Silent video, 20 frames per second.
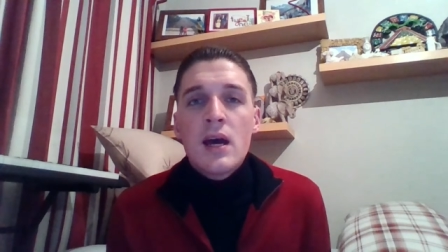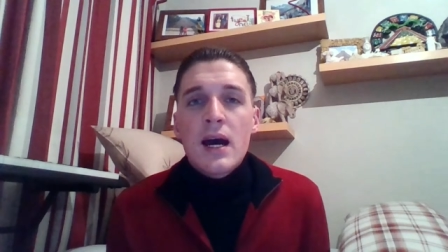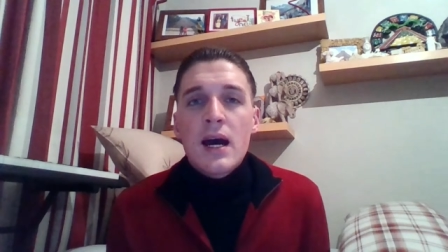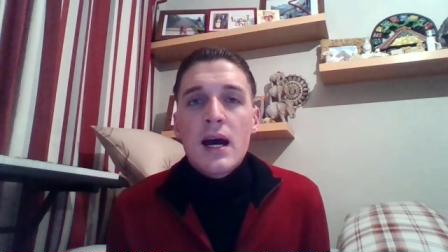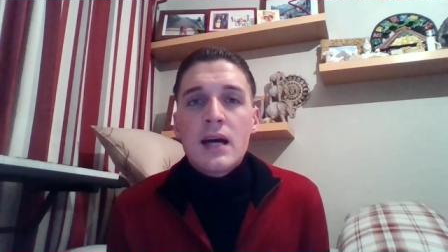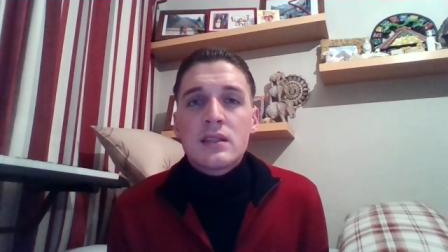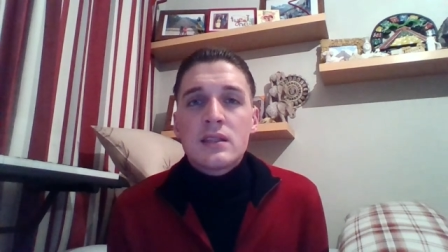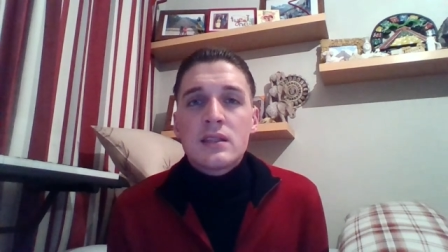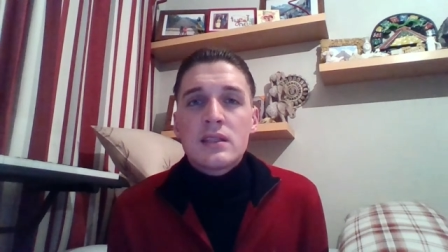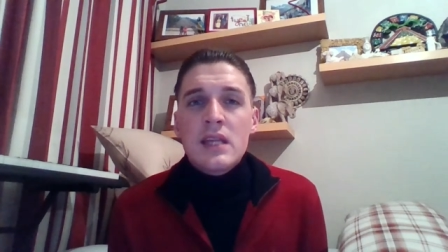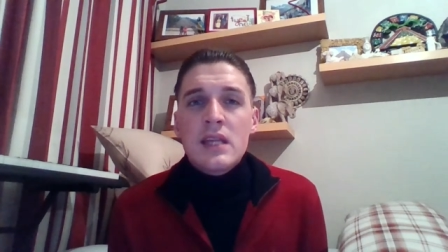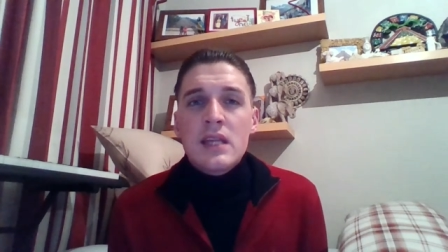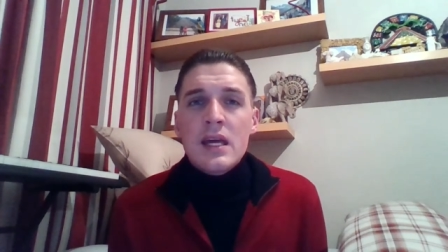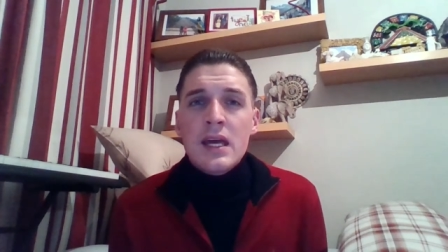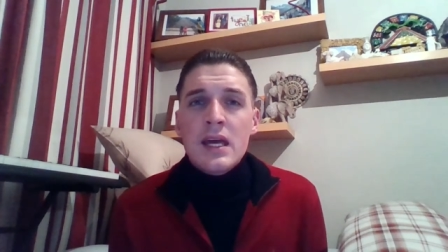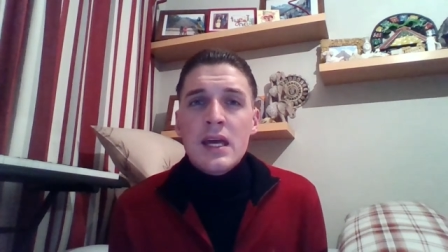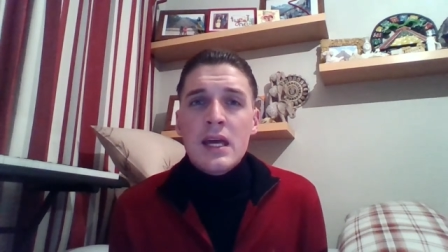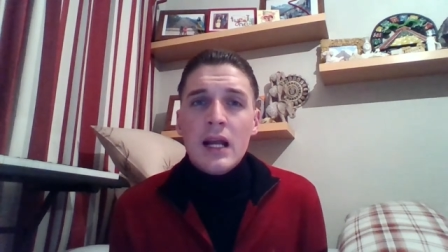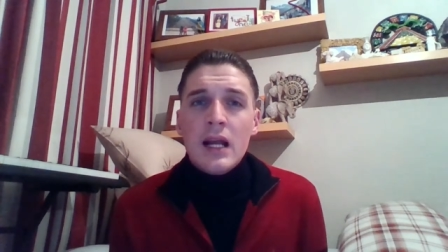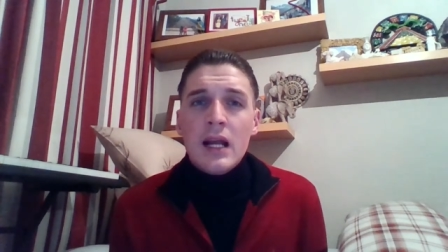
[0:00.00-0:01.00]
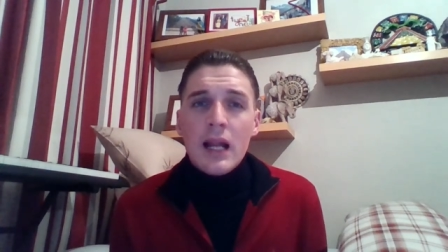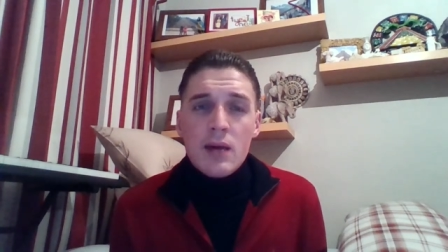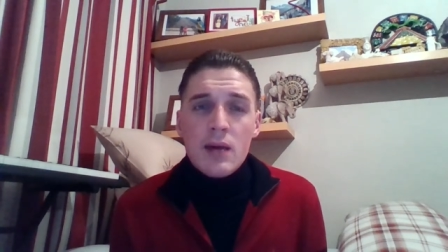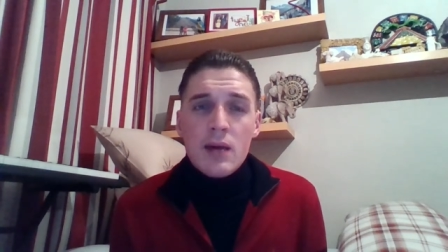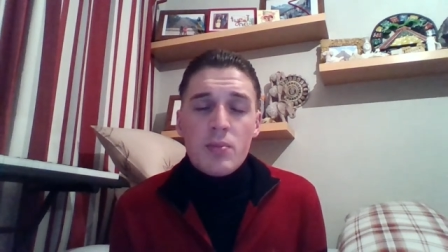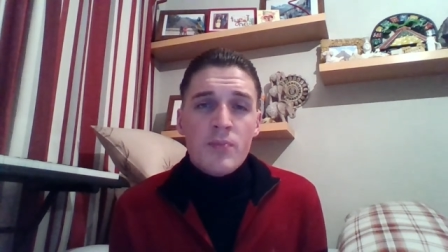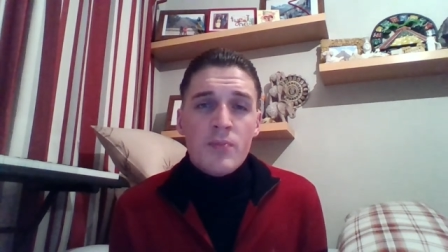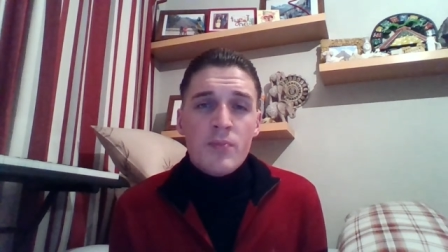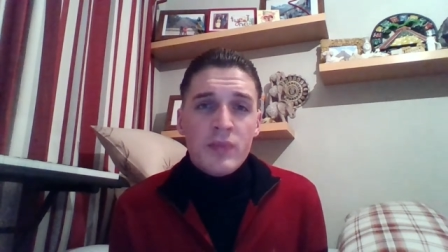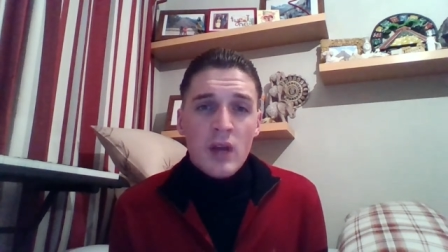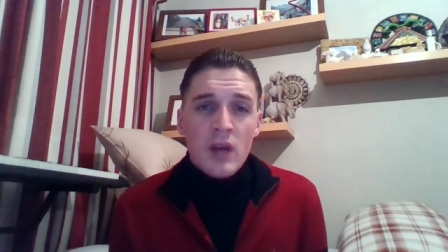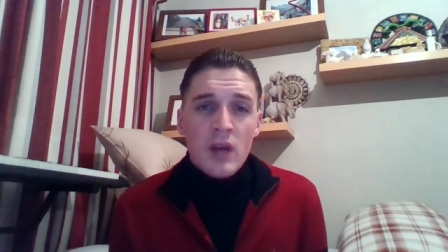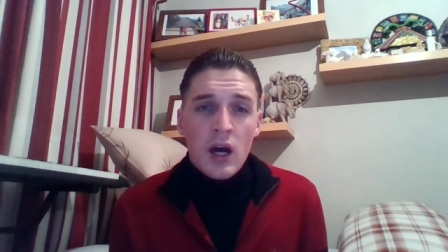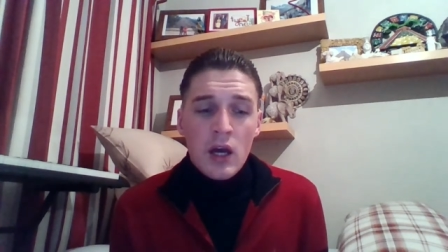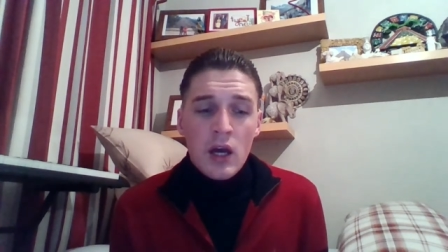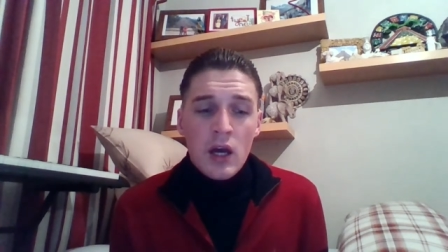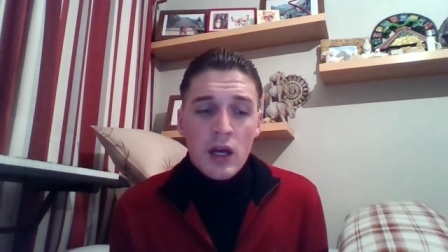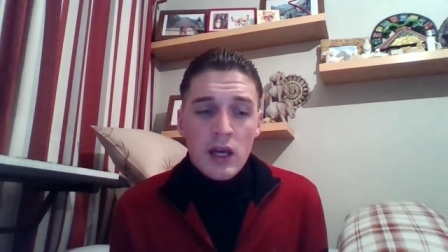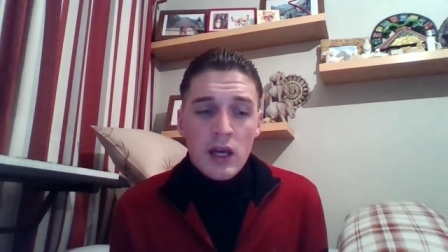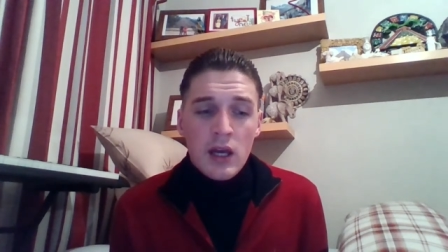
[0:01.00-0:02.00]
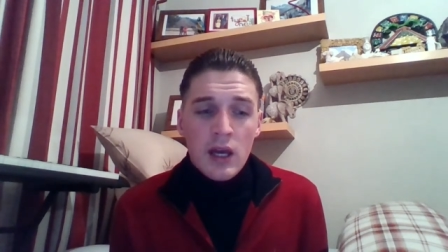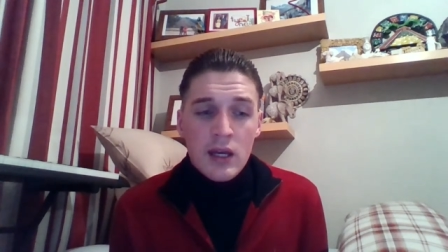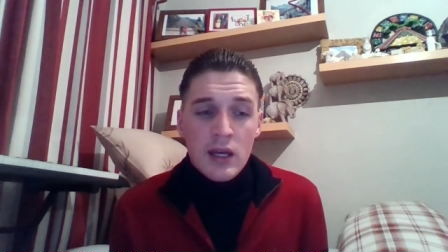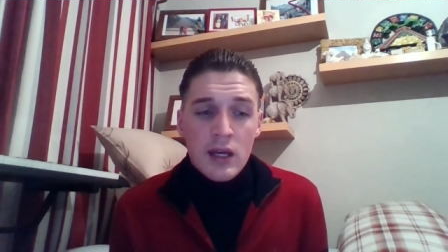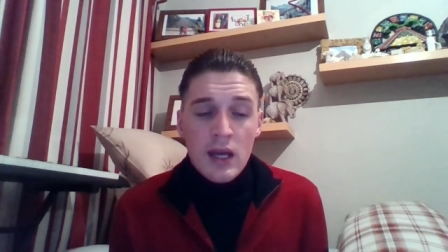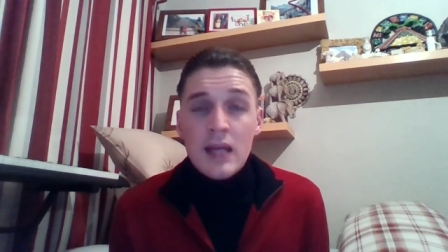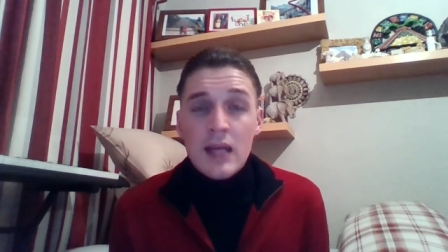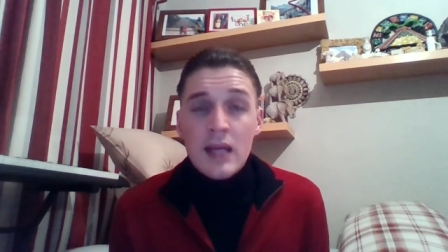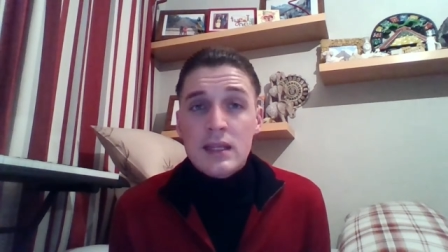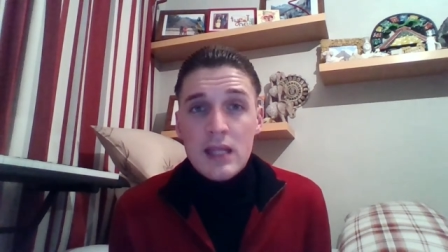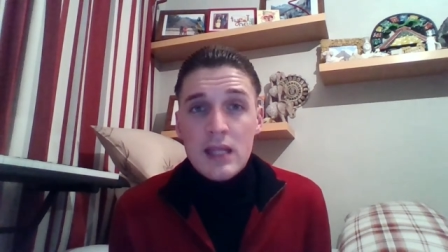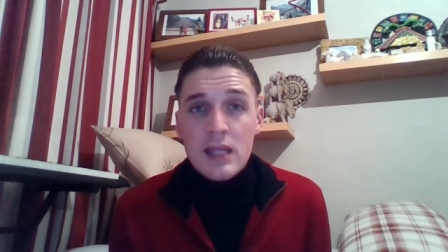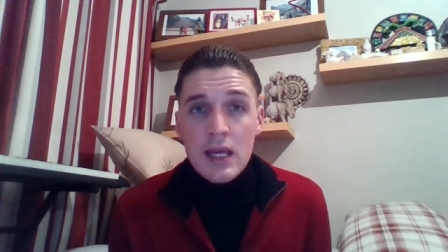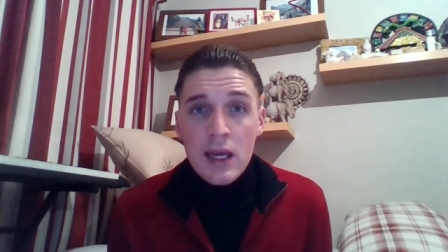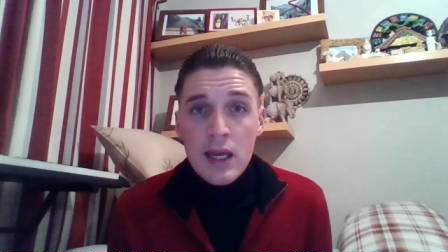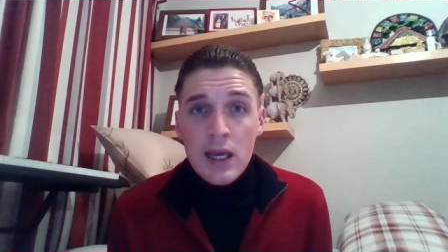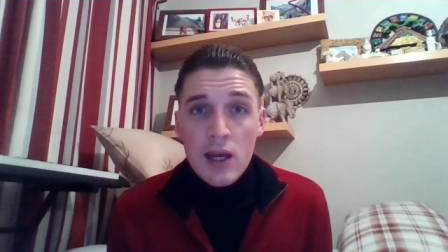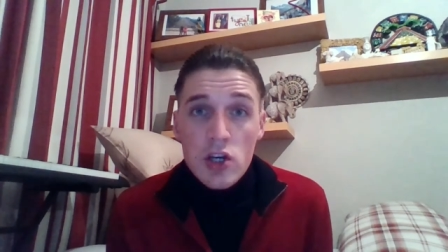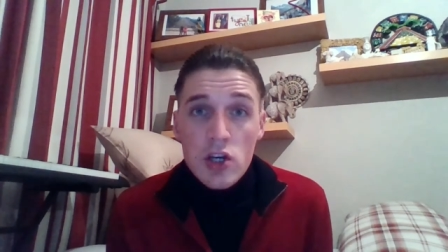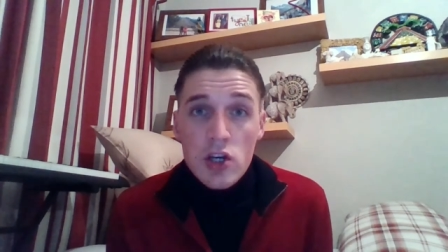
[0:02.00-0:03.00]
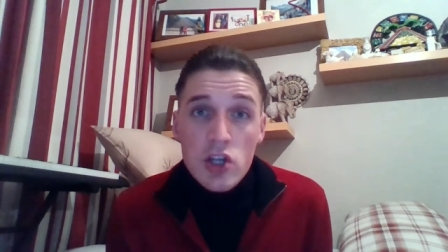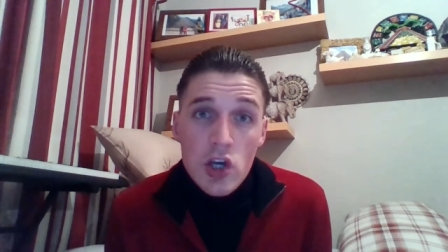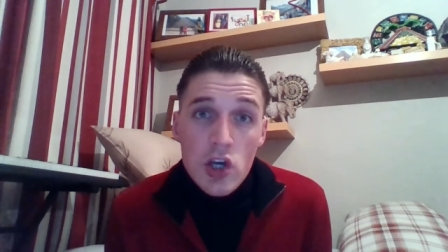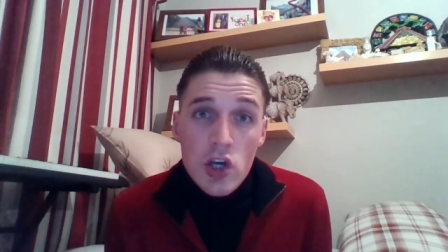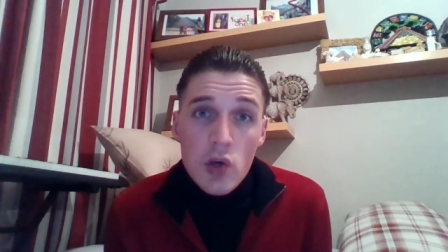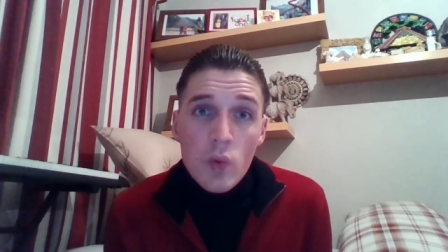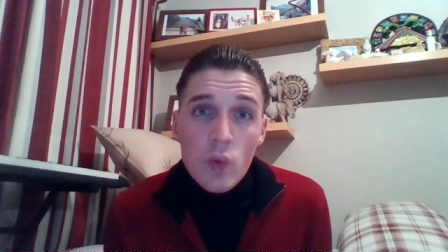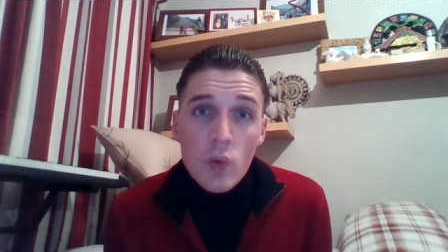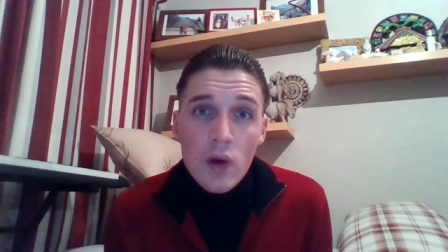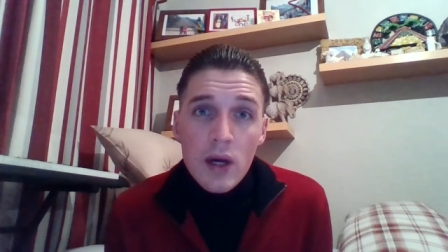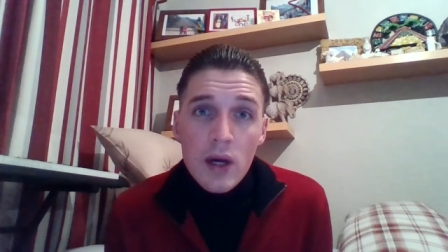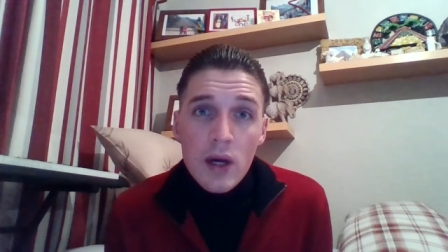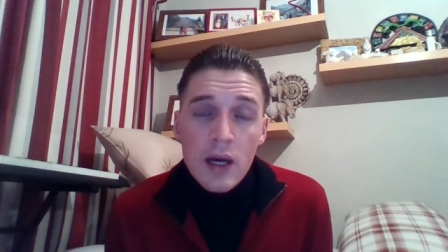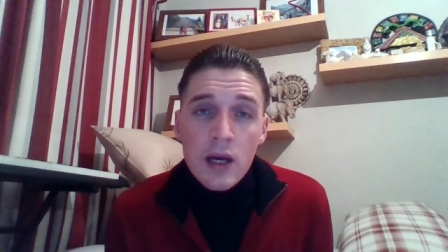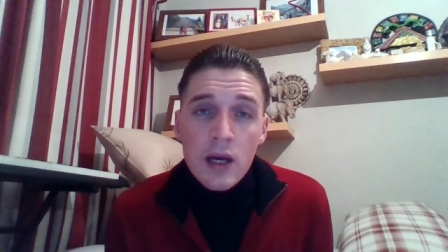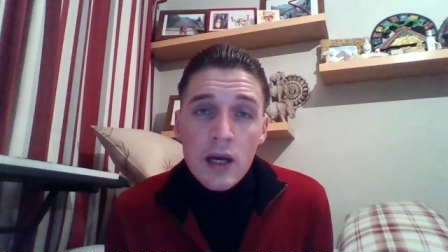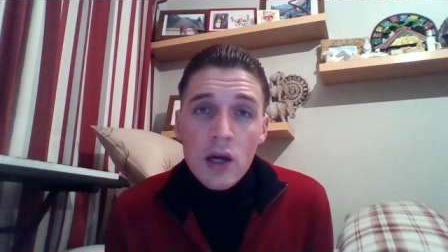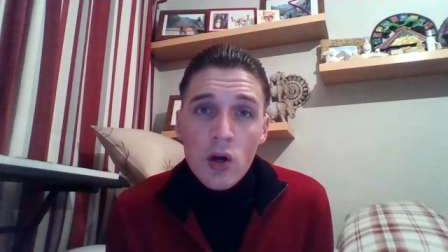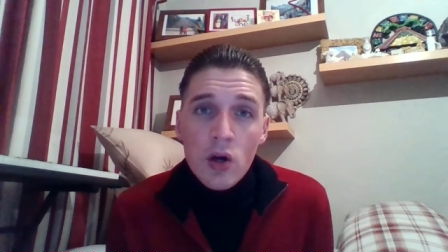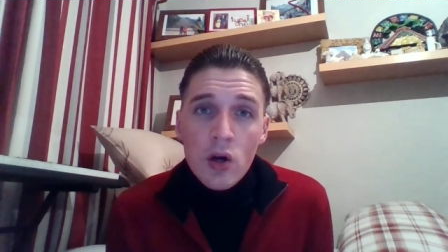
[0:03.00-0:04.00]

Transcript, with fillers: and the clip I had the new uh,